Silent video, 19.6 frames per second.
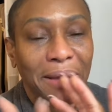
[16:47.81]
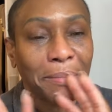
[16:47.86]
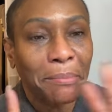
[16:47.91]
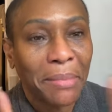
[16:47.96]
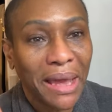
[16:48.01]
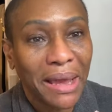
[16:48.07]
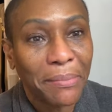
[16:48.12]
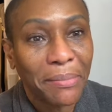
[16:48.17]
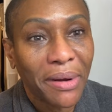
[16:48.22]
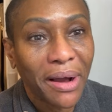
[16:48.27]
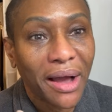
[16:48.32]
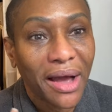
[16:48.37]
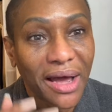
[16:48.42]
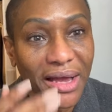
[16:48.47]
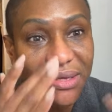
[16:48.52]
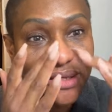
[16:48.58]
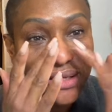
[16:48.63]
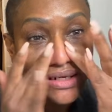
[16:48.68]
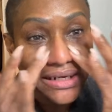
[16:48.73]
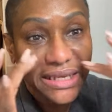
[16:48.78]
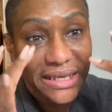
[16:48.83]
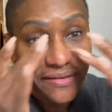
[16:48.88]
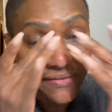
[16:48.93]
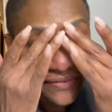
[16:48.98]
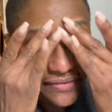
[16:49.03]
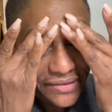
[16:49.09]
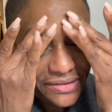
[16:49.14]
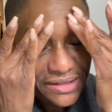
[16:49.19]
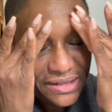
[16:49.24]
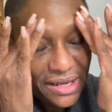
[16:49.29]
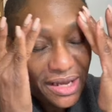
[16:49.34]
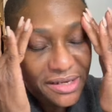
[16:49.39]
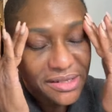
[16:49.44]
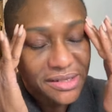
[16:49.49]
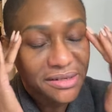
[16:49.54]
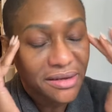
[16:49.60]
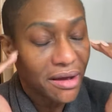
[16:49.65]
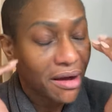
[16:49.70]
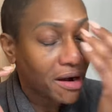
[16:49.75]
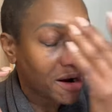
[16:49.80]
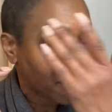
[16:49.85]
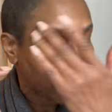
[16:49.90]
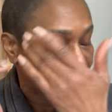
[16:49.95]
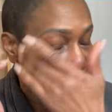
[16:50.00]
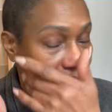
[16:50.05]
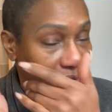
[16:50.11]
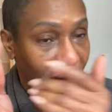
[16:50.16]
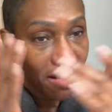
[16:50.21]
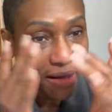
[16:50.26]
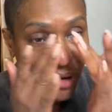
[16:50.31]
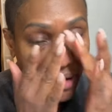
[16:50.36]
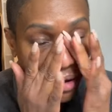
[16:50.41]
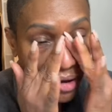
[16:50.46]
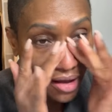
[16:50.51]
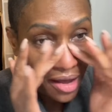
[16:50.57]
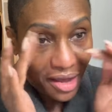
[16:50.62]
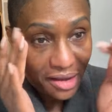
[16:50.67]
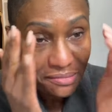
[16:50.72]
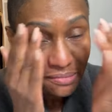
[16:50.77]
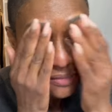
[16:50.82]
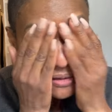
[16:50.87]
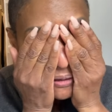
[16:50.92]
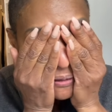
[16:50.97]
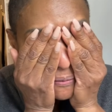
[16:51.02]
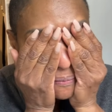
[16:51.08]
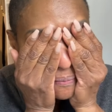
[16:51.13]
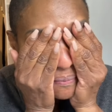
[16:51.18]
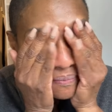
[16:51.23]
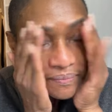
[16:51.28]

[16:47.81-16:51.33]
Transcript: A paper cut leaves a scar on me.